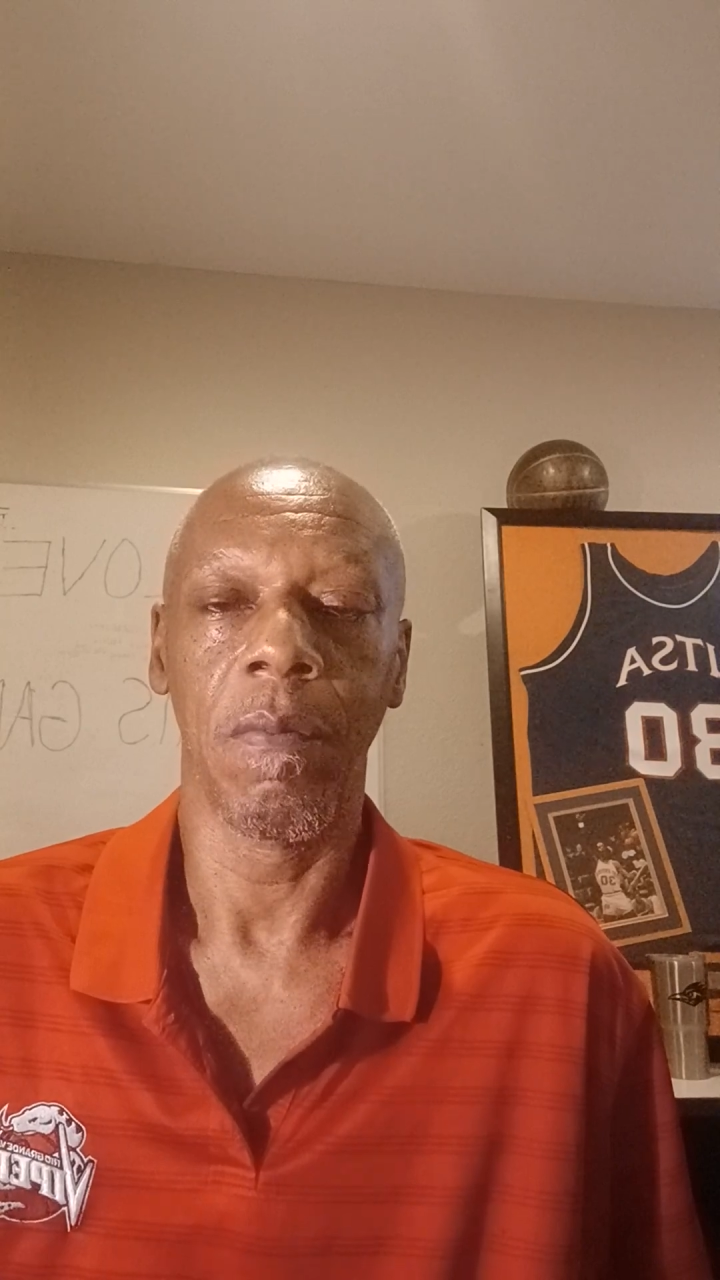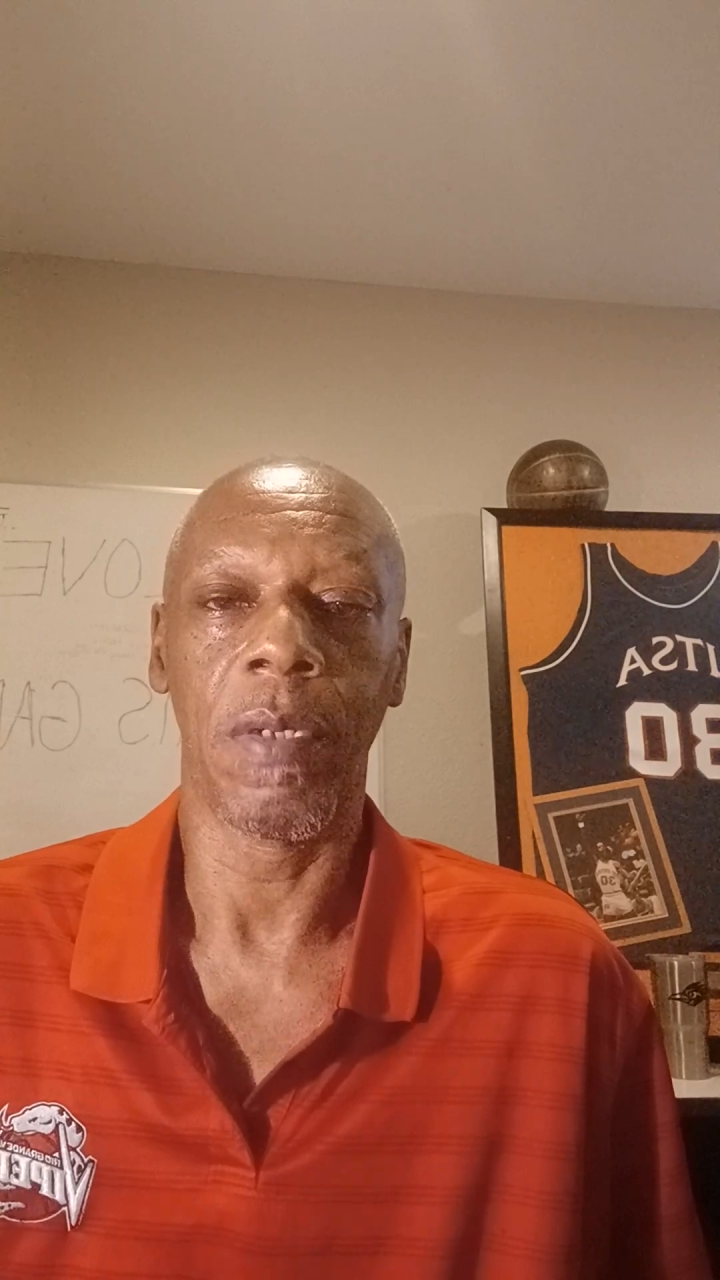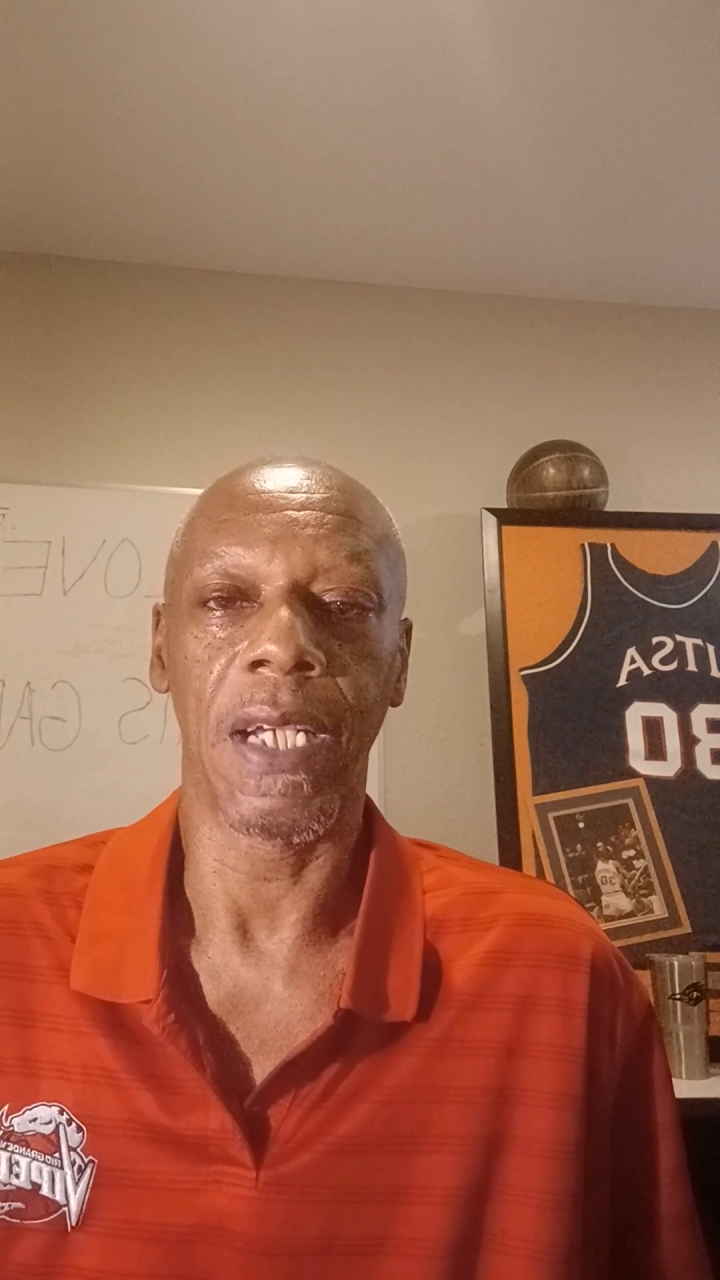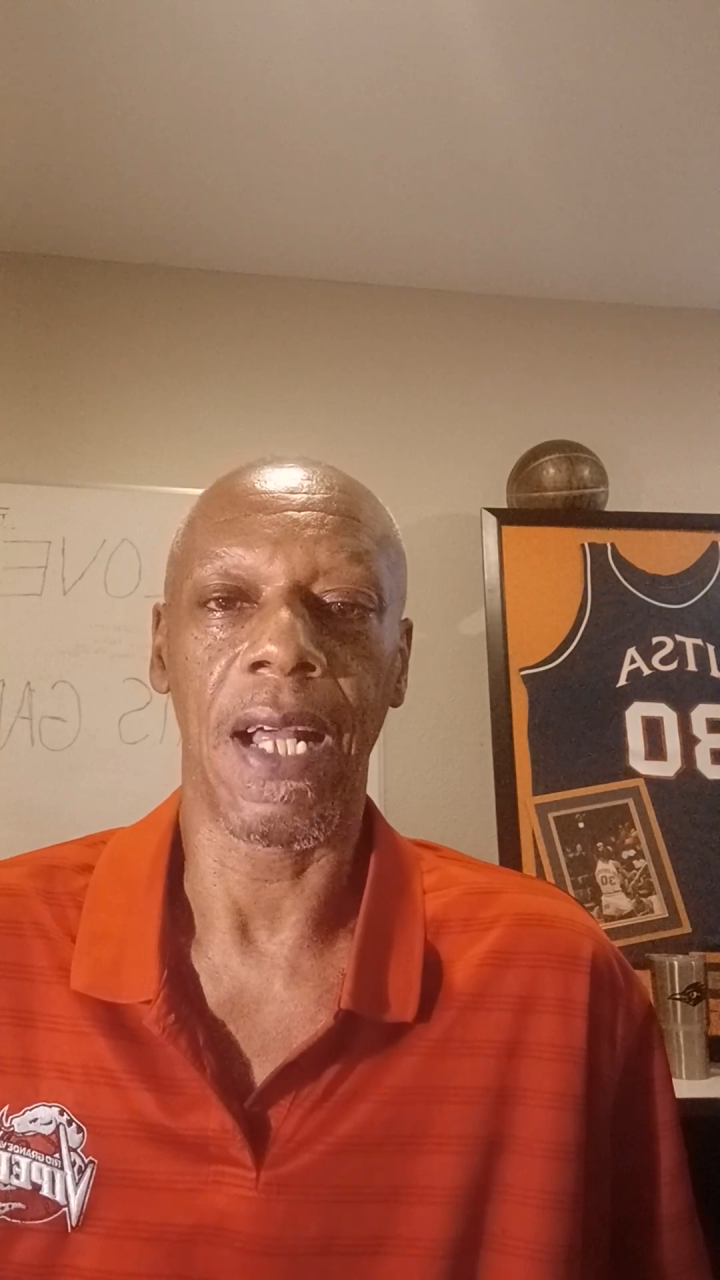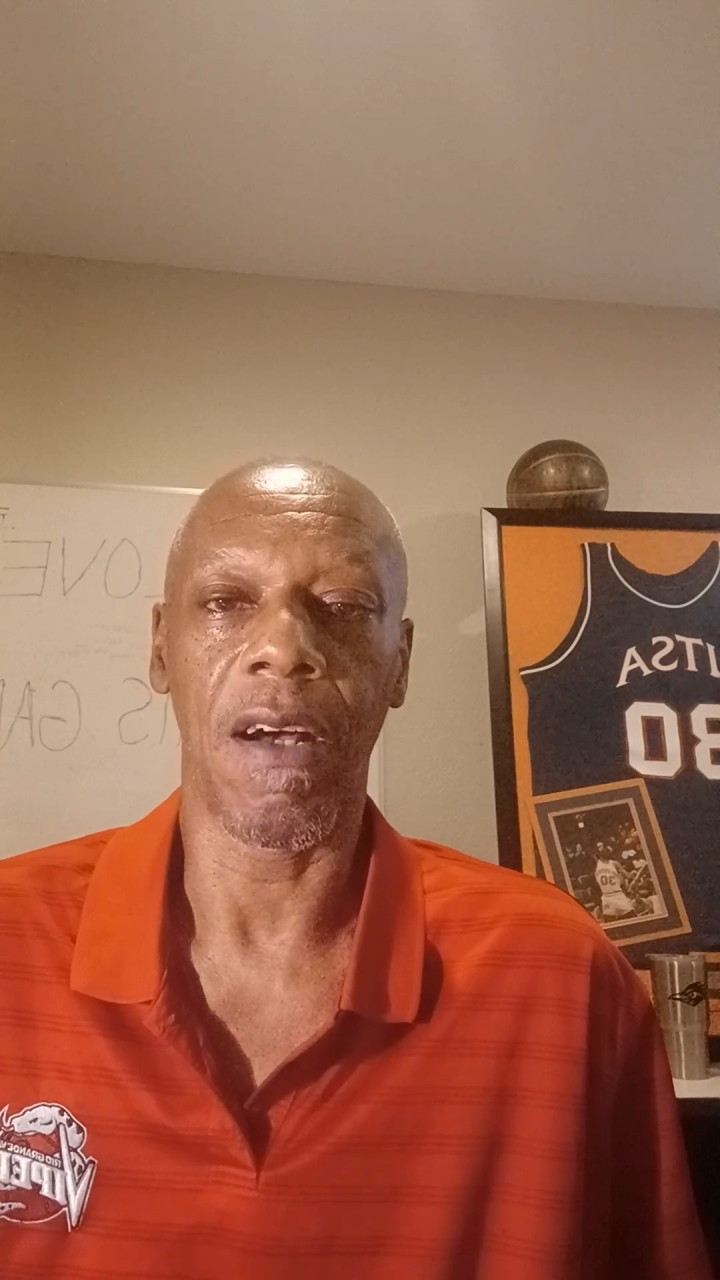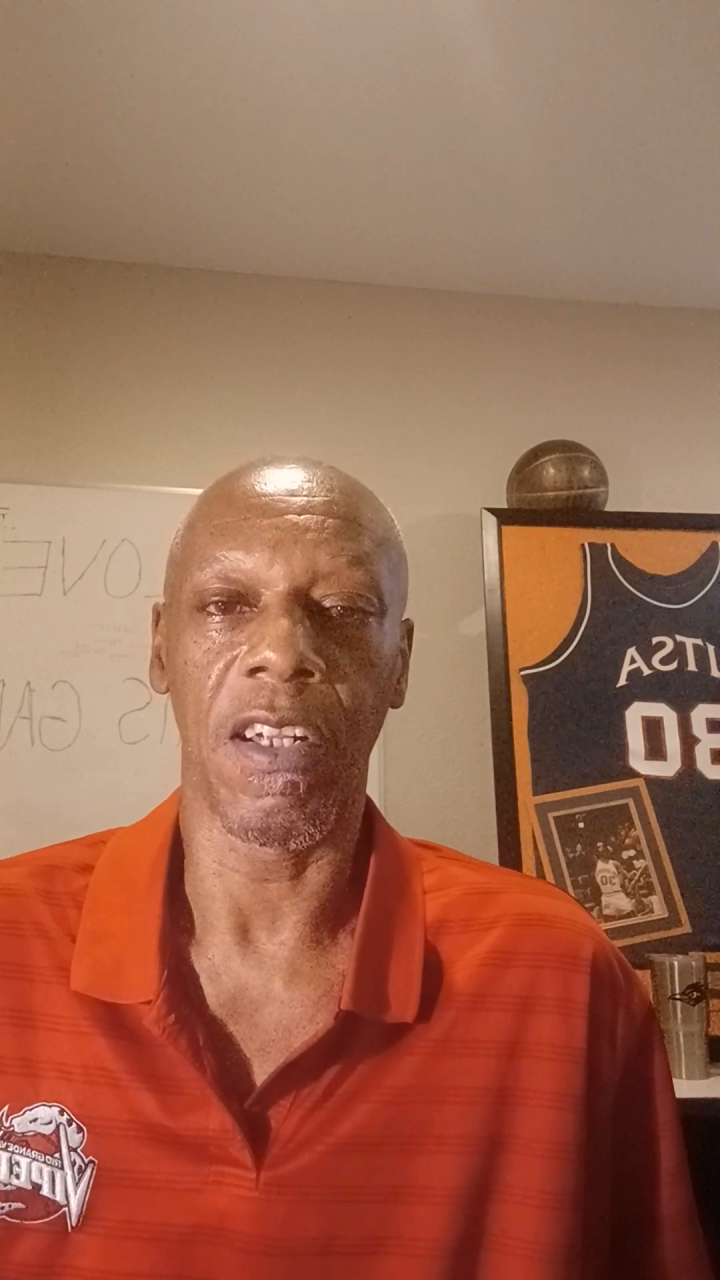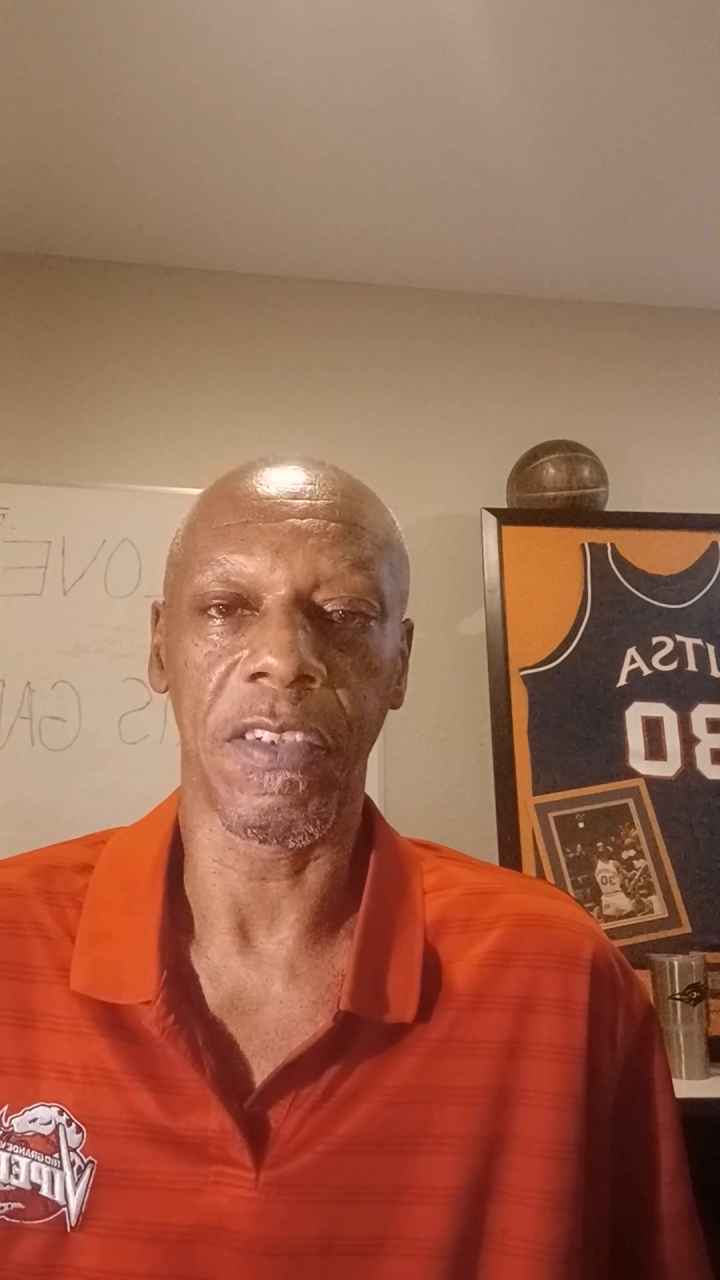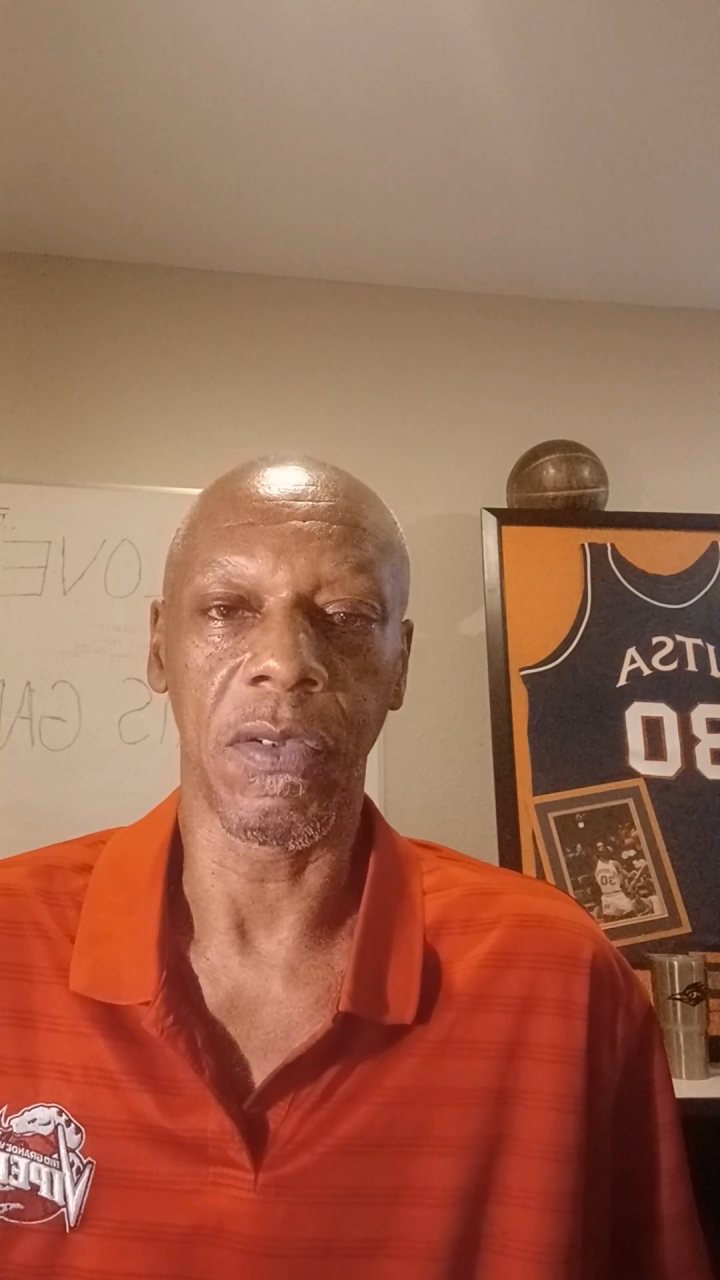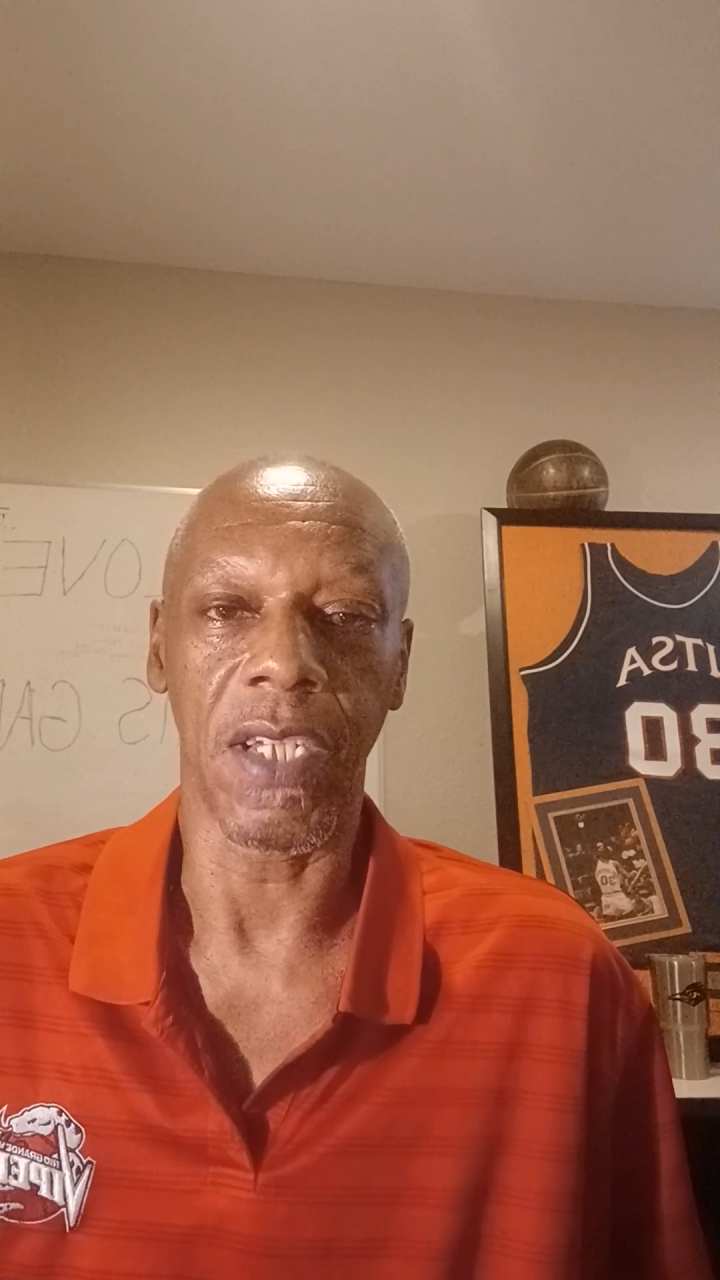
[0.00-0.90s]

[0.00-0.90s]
But I also